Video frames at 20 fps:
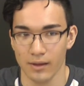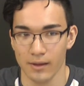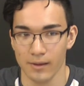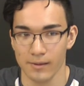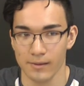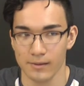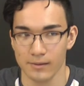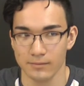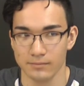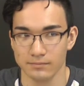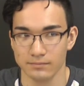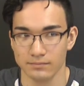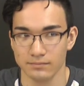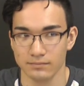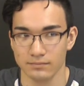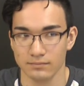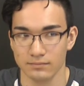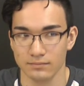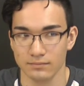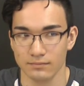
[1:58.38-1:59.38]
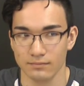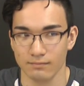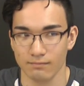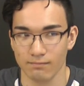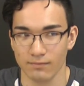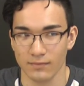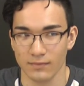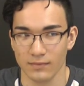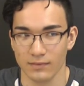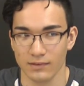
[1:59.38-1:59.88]

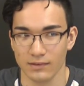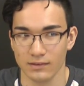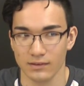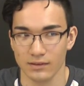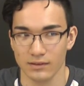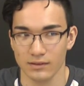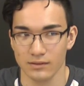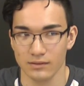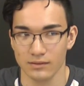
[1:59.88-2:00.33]
Nobody speaks.